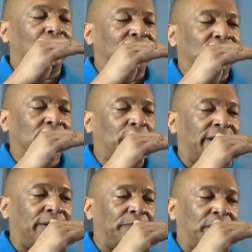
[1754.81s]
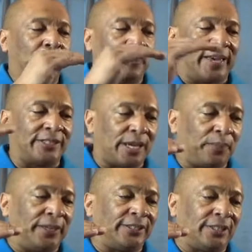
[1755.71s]
but see where they, the mess
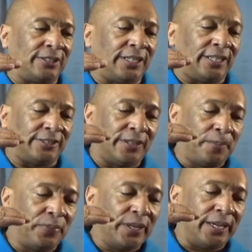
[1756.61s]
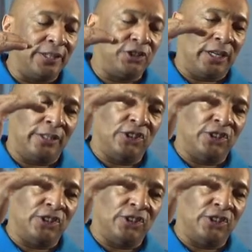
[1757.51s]
up is is this in, in